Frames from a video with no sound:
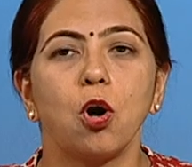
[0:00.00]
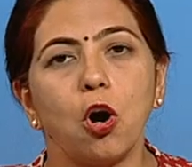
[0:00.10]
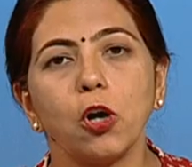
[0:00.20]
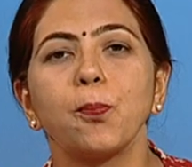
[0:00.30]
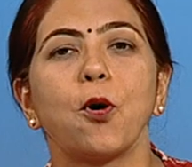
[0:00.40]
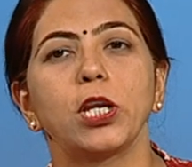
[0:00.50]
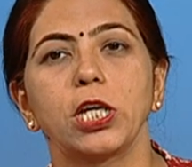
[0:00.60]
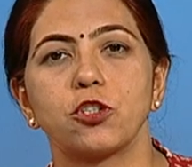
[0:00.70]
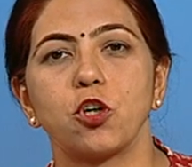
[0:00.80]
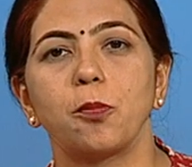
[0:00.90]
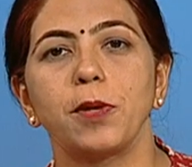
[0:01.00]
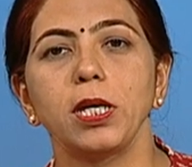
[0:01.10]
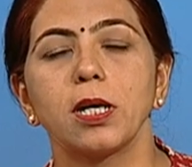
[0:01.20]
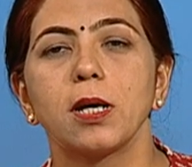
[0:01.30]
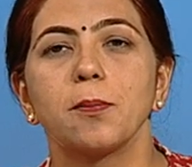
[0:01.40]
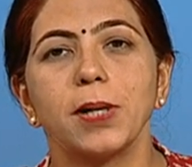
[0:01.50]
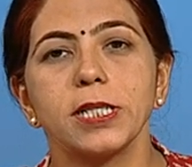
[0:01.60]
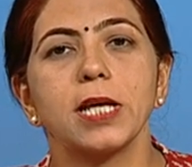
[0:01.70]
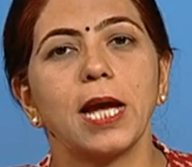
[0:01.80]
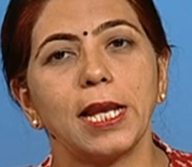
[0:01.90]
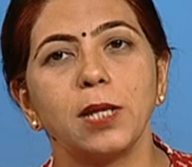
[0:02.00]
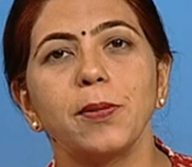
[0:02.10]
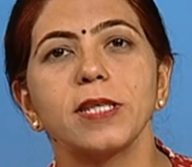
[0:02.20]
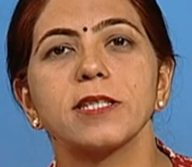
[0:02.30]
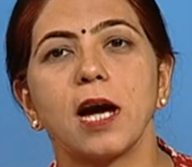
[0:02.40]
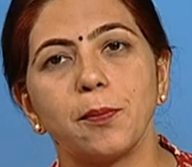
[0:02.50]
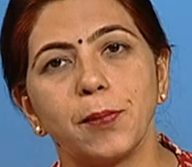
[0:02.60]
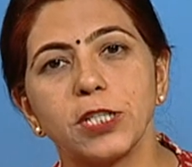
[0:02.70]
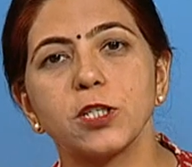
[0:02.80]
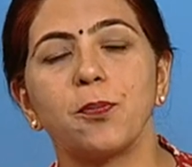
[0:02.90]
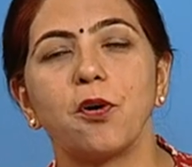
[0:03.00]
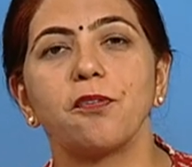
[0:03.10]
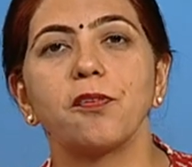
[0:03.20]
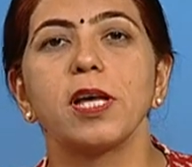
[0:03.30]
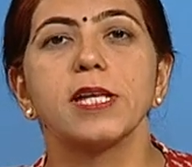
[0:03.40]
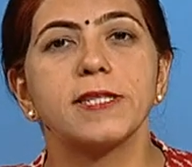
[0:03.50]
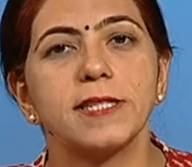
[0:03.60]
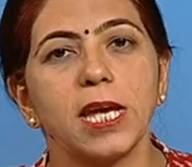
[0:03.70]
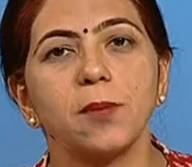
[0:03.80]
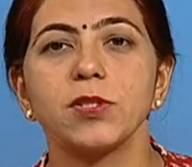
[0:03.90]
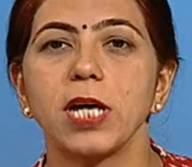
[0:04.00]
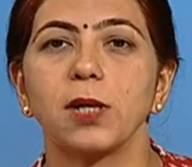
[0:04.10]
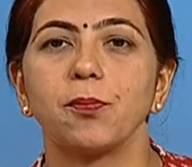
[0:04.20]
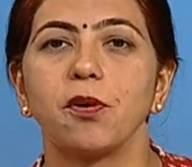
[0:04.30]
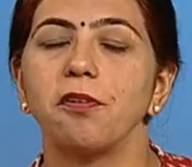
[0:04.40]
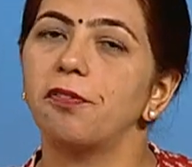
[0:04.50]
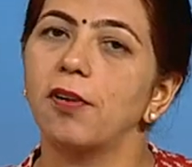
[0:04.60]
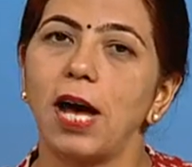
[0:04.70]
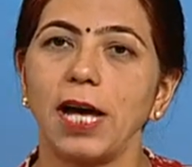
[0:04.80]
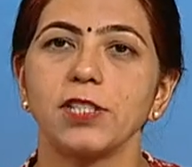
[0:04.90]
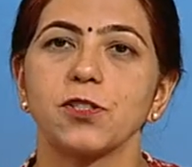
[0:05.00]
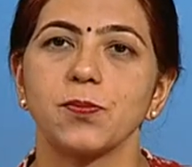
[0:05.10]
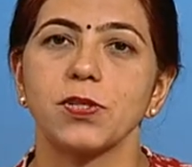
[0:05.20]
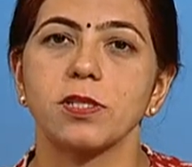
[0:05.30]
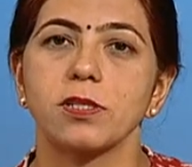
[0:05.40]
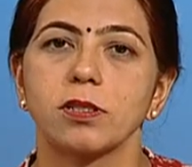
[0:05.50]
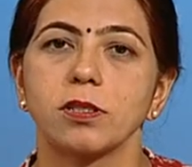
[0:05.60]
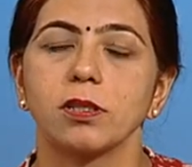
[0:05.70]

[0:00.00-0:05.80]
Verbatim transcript: or polyatomic but the elements are made up of same type of atoms.